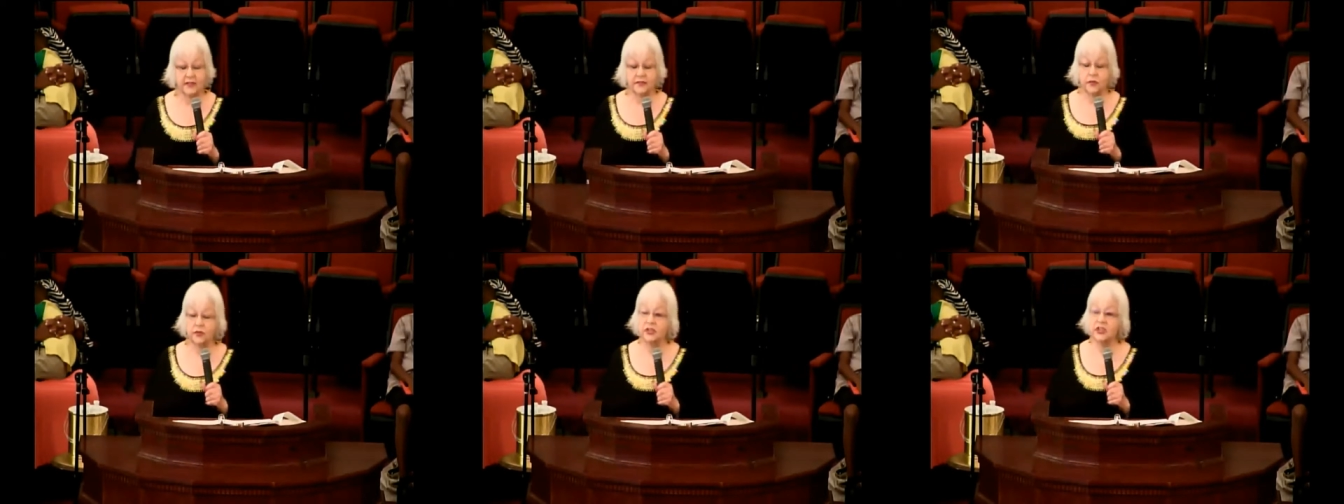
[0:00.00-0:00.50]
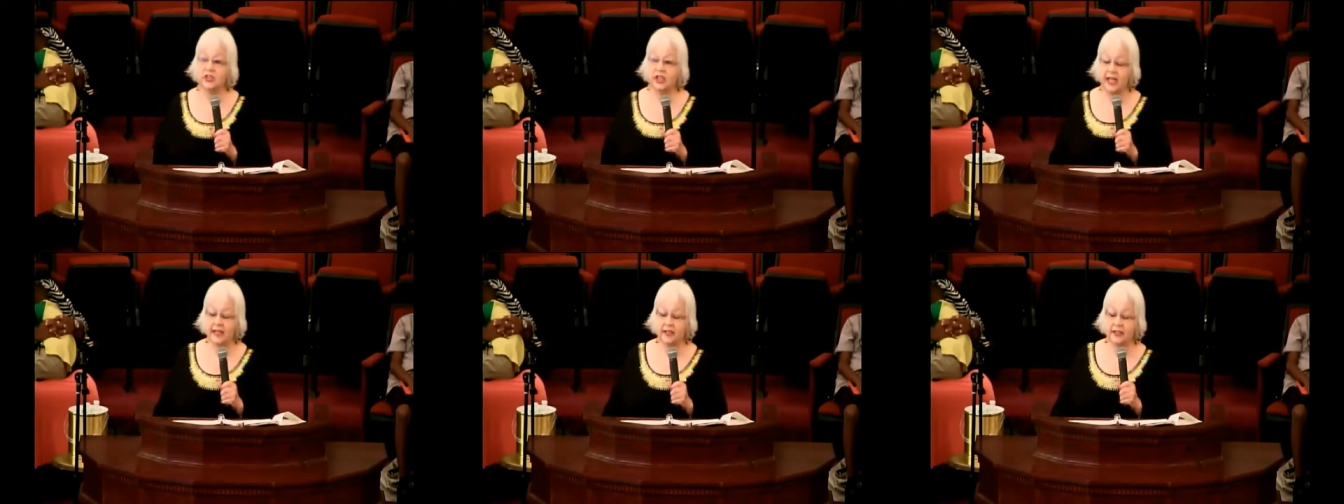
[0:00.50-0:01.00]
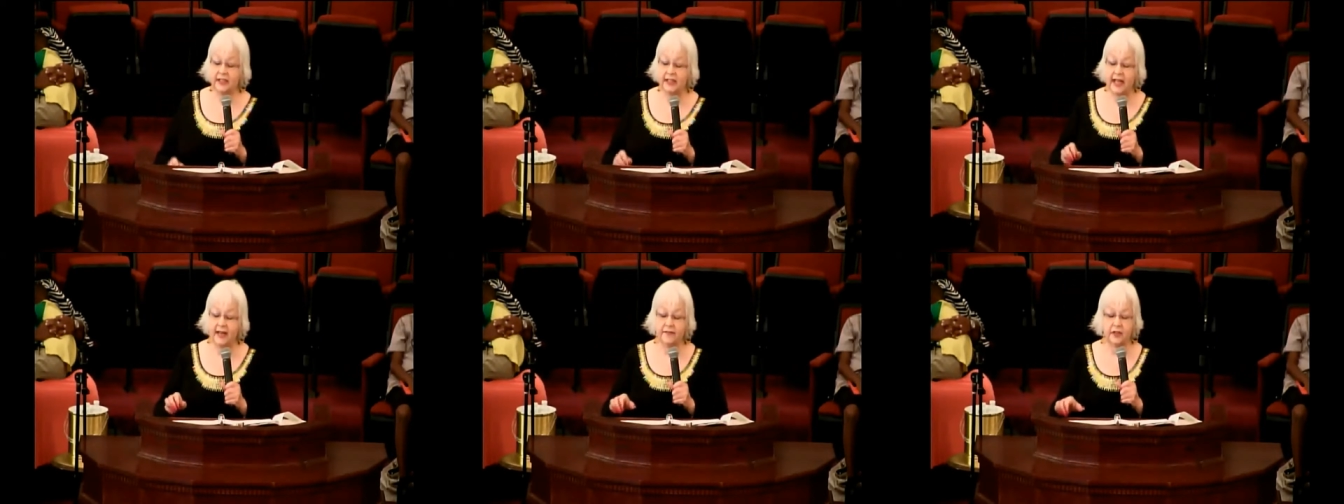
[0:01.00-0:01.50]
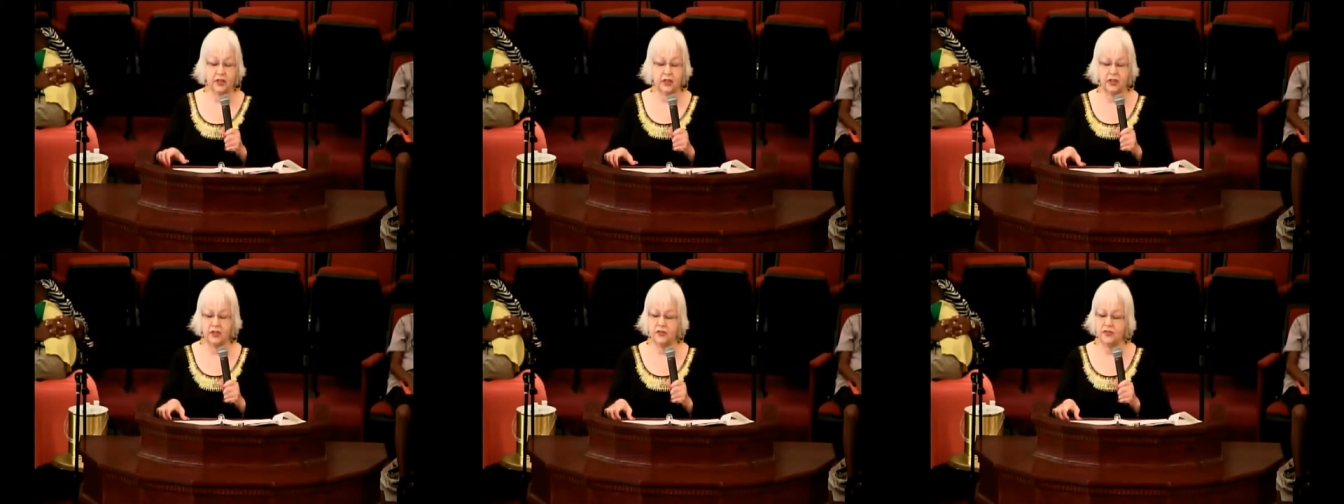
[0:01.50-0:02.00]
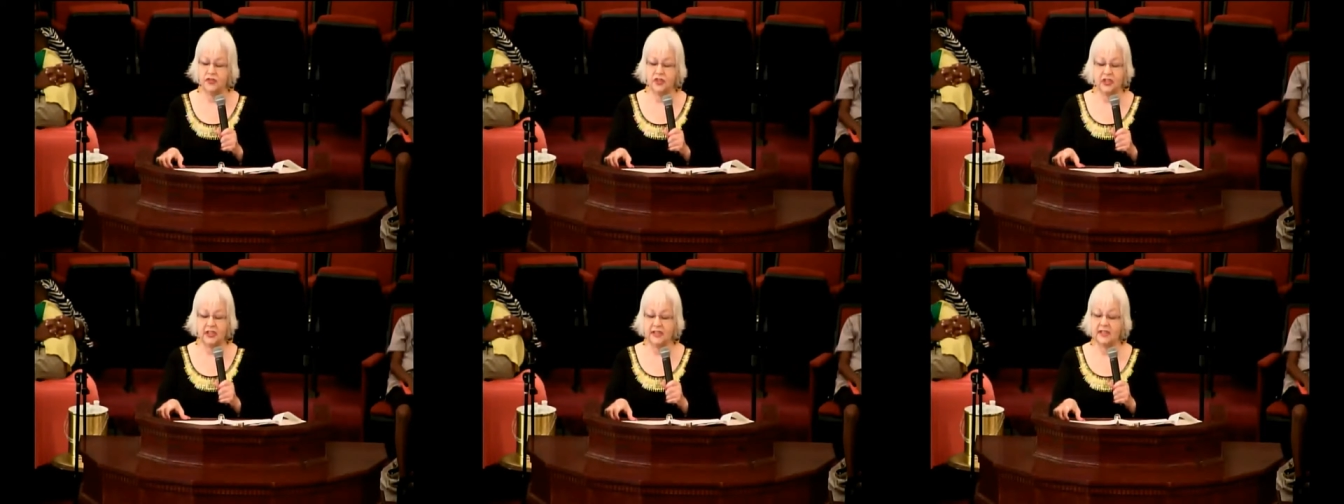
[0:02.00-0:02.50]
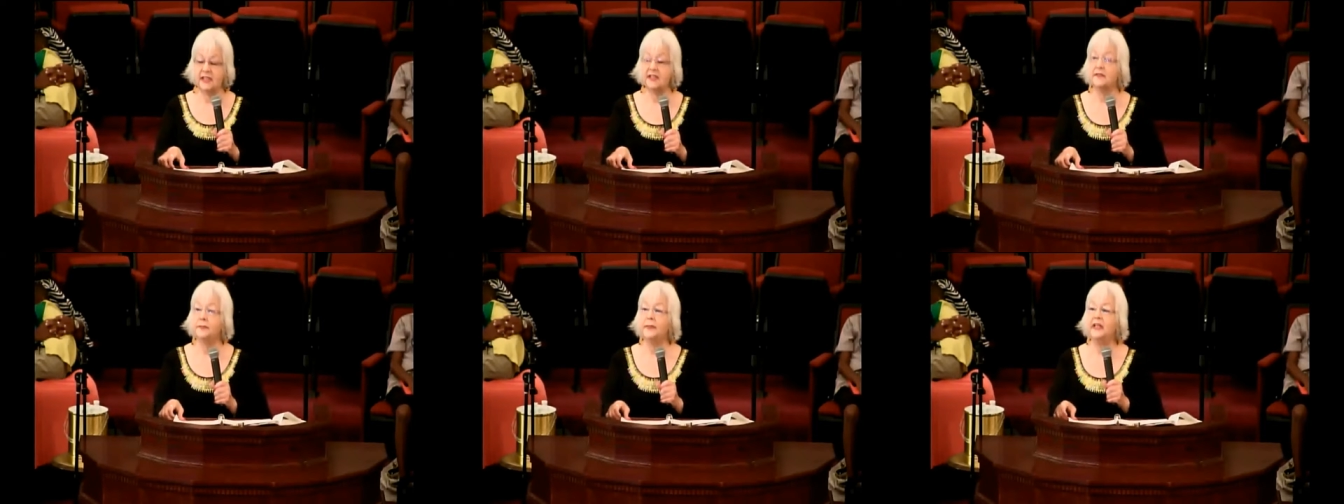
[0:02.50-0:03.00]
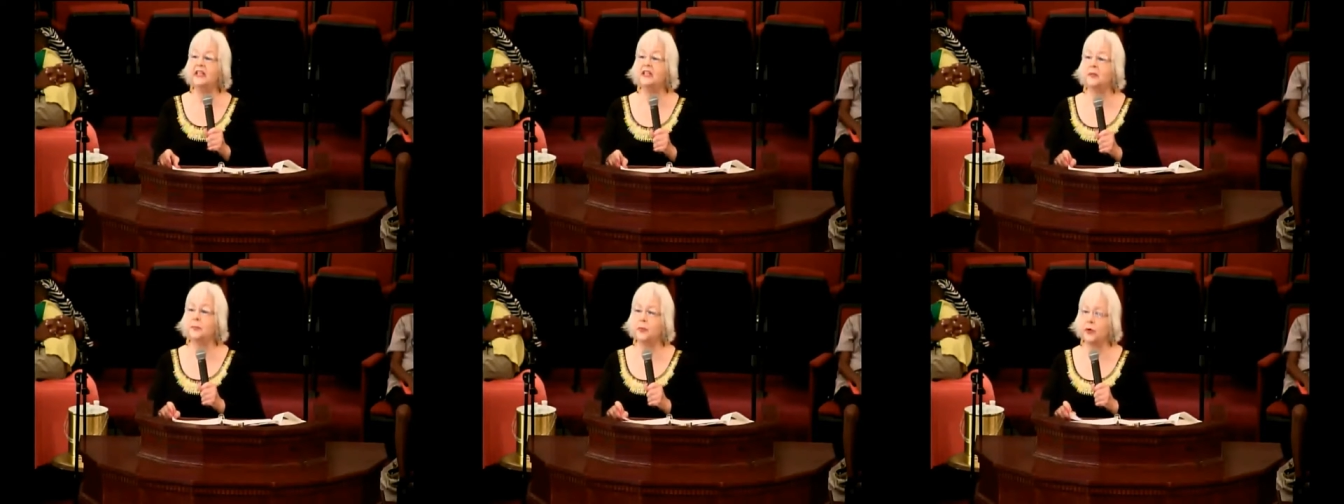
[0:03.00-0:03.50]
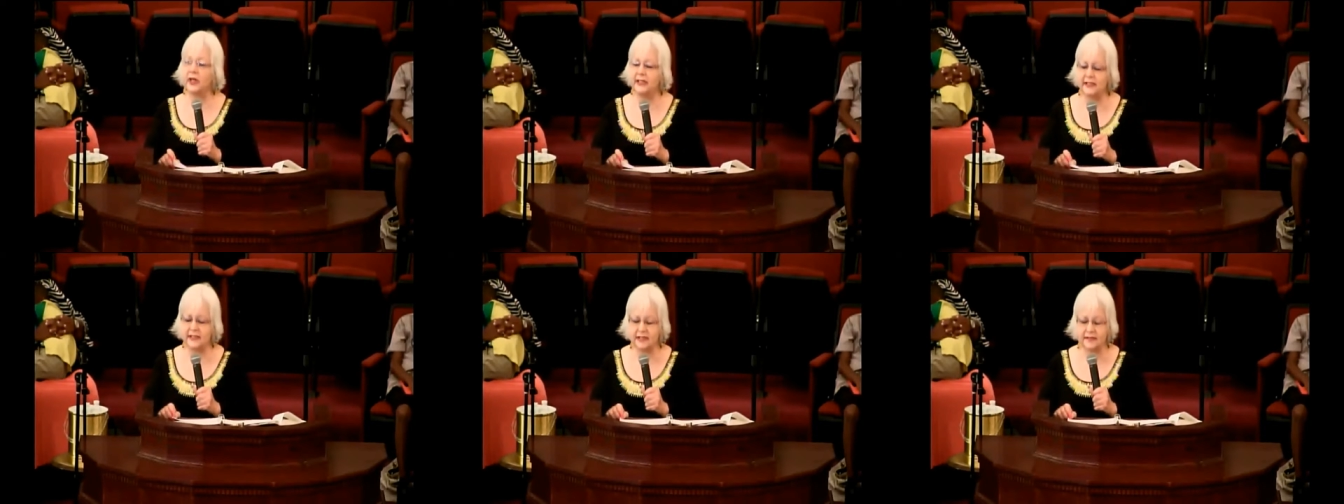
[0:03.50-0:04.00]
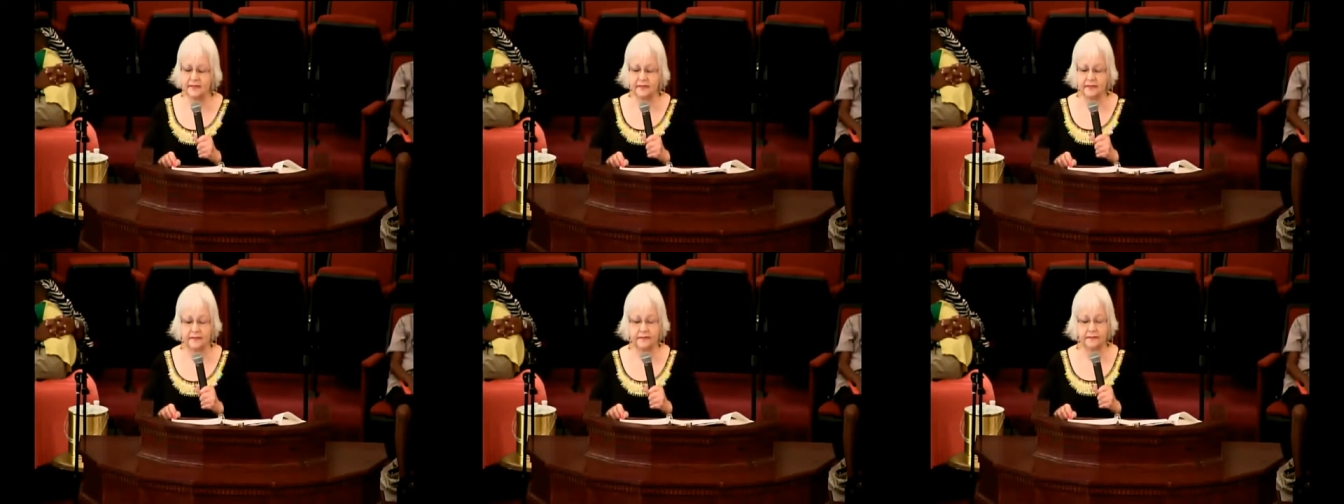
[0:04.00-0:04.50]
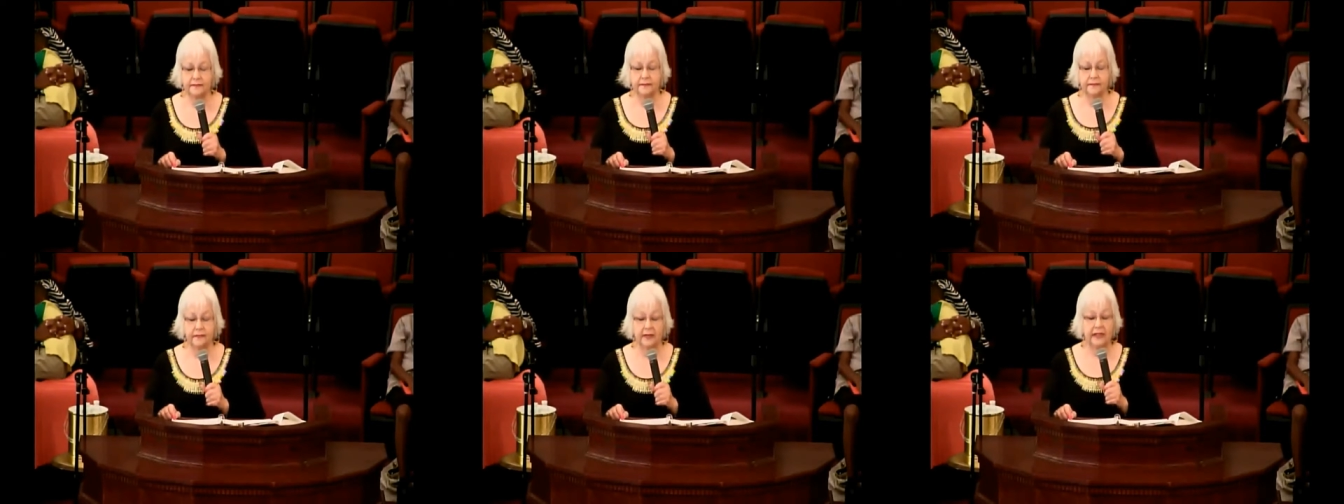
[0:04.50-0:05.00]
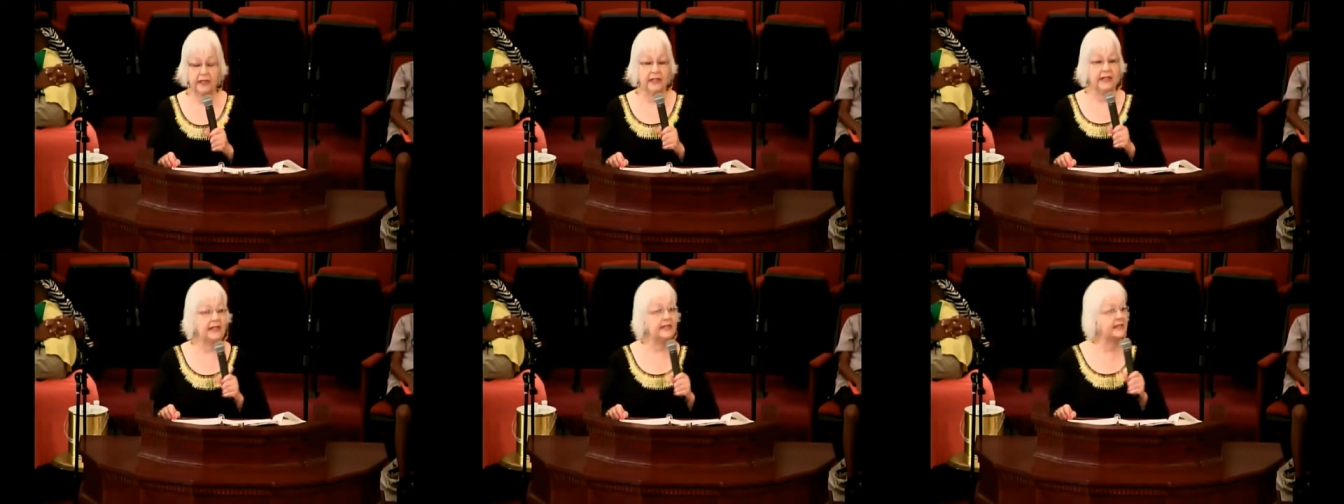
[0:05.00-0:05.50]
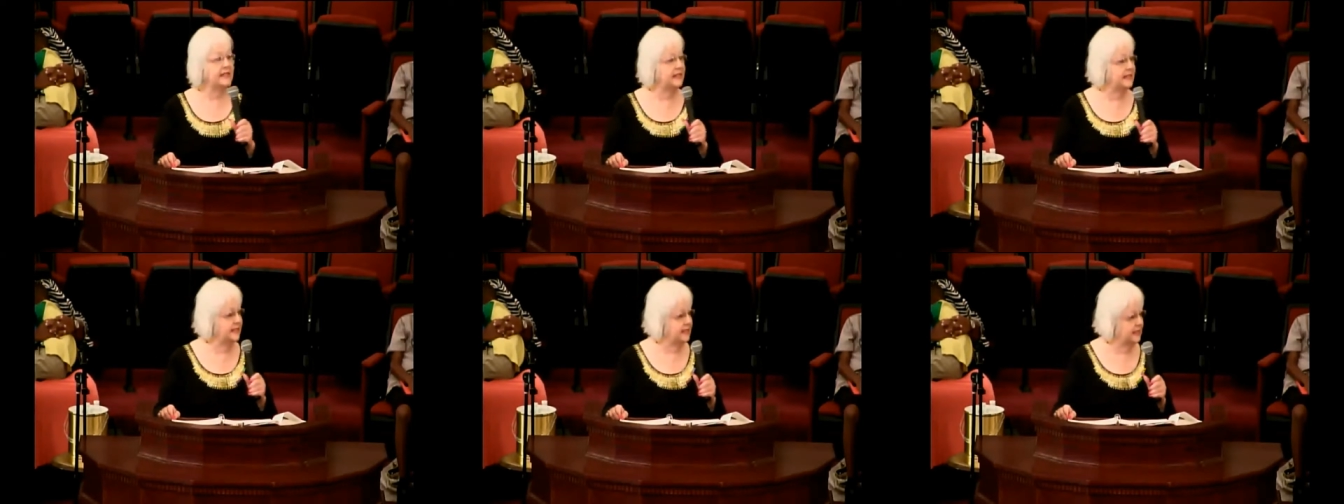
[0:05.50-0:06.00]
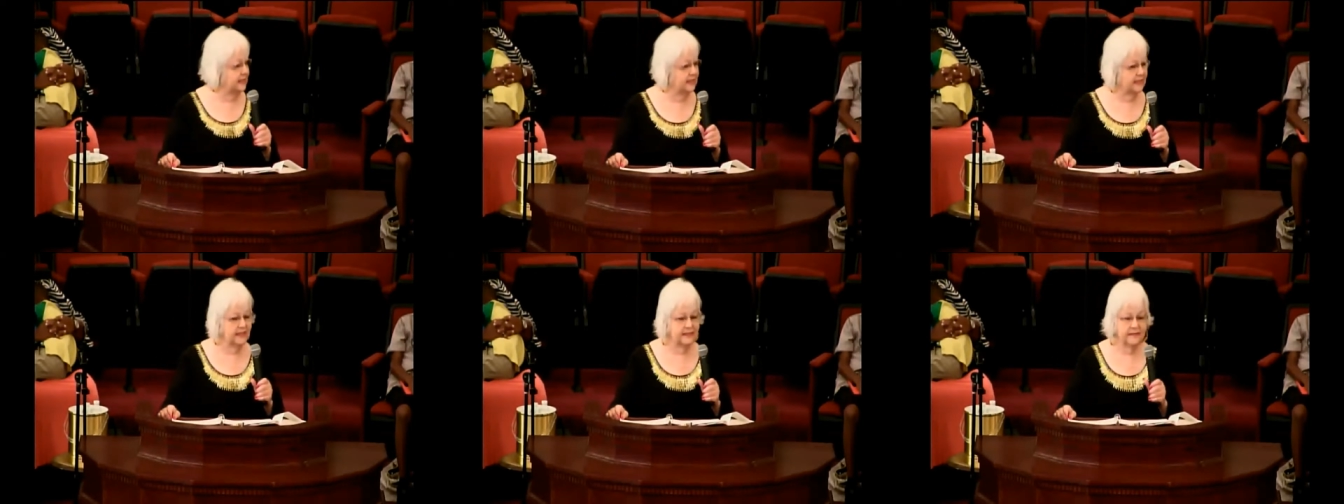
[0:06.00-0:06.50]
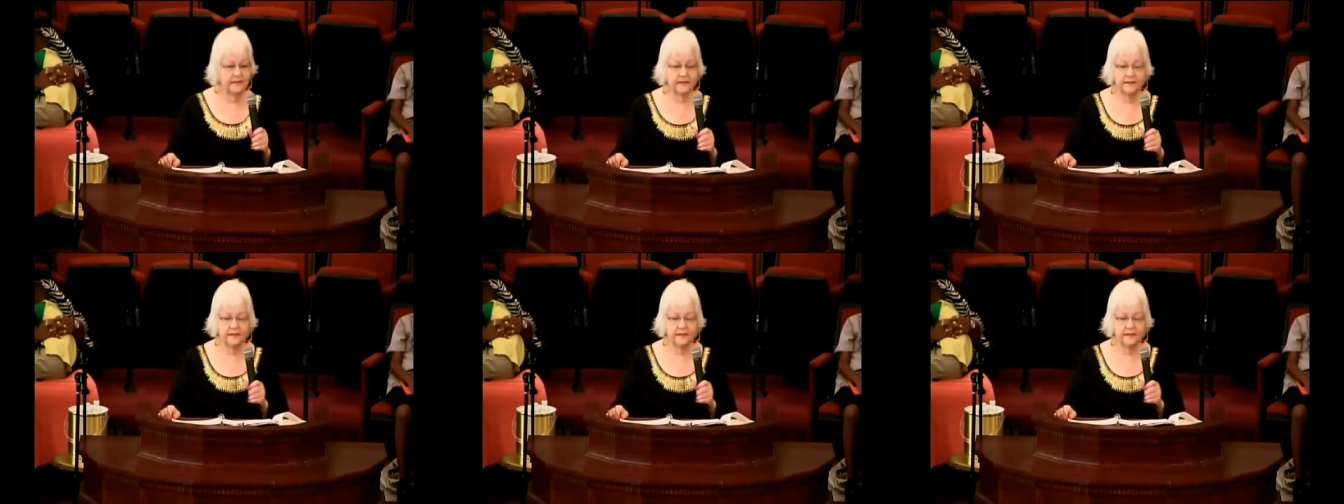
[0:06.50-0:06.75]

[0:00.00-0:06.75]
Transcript: of Christianity have accused Jesus of being abrasive, insensitive,